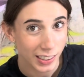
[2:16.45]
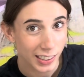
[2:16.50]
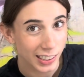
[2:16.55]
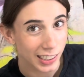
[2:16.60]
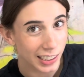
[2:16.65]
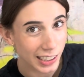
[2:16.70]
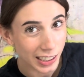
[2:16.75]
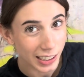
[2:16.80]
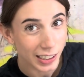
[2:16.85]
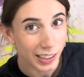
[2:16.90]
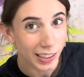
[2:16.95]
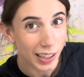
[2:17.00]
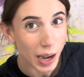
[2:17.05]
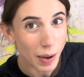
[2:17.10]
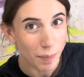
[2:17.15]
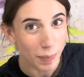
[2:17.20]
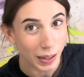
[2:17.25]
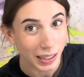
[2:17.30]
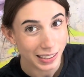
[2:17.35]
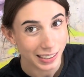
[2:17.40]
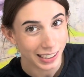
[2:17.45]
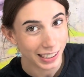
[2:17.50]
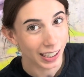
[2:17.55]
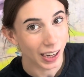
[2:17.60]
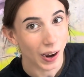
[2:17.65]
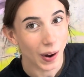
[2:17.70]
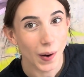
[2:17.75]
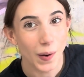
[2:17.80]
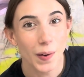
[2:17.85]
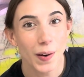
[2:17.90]
Still a bit to
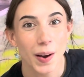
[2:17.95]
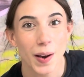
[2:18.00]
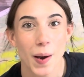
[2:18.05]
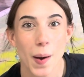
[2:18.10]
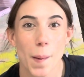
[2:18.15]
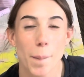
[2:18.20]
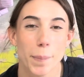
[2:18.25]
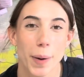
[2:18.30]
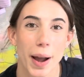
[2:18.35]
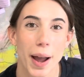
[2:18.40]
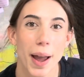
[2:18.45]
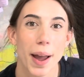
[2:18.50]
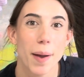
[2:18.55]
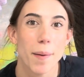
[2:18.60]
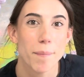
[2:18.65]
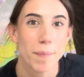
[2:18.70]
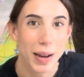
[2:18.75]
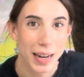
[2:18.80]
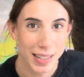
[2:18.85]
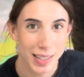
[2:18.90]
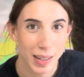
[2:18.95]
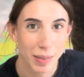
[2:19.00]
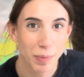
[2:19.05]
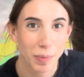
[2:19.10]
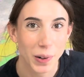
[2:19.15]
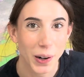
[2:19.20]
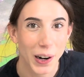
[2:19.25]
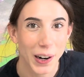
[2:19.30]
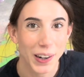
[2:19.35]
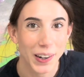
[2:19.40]
go, but made some
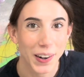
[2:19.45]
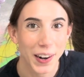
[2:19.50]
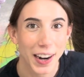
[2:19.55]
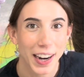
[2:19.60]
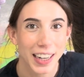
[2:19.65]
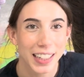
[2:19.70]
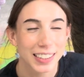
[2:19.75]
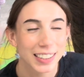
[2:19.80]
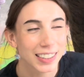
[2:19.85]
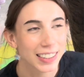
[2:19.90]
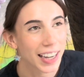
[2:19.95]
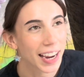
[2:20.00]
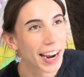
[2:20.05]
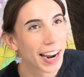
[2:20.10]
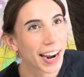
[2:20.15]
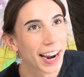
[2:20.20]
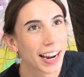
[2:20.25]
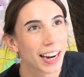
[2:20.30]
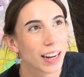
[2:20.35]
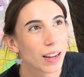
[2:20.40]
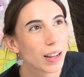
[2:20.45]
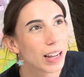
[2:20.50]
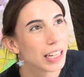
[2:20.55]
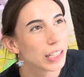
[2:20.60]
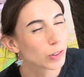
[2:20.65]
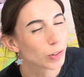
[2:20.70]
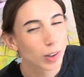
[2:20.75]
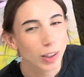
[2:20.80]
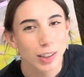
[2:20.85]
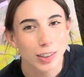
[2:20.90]
progress, and
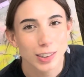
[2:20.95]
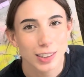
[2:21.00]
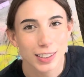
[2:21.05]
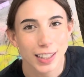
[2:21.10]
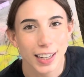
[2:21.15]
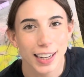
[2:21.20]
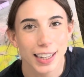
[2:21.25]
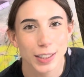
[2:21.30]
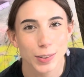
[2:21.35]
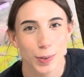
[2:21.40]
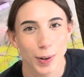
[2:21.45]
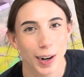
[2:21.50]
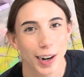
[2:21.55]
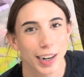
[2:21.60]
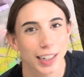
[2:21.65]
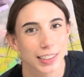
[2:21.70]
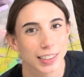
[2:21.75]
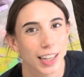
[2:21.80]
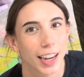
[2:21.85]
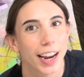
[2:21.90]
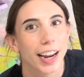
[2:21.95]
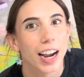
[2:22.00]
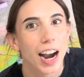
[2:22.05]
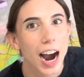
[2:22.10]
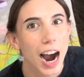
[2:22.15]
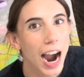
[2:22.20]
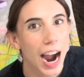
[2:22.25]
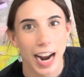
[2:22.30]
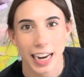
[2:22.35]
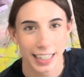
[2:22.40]
it's one of those things where it's like,
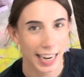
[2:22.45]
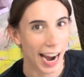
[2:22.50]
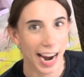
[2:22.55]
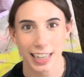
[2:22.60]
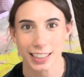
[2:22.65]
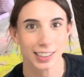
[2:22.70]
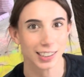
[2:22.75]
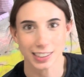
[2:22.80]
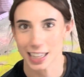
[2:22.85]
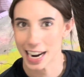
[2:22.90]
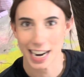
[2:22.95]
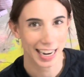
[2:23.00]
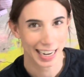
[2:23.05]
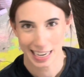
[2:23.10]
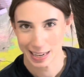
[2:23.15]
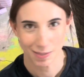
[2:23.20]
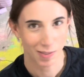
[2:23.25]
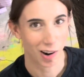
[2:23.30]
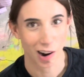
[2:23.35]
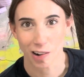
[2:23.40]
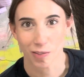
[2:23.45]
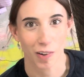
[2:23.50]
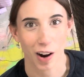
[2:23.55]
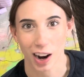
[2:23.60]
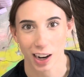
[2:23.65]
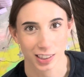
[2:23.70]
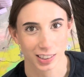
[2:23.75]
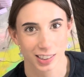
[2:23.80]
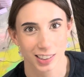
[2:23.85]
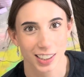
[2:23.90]
I can't play any more
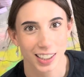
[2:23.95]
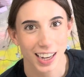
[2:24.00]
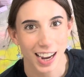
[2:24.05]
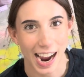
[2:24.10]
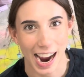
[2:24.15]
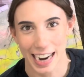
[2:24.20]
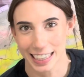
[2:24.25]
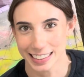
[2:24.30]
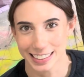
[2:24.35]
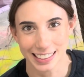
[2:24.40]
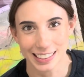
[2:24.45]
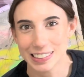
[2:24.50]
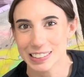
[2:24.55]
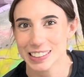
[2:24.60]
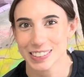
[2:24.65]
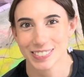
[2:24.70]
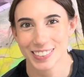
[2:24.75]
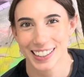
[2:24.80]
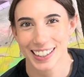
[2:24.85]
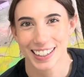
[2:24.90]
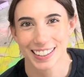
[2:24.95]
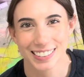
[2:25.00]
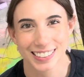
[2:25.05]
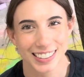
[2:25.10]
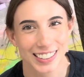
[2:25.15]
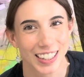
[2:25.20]
moss. I need to do something else.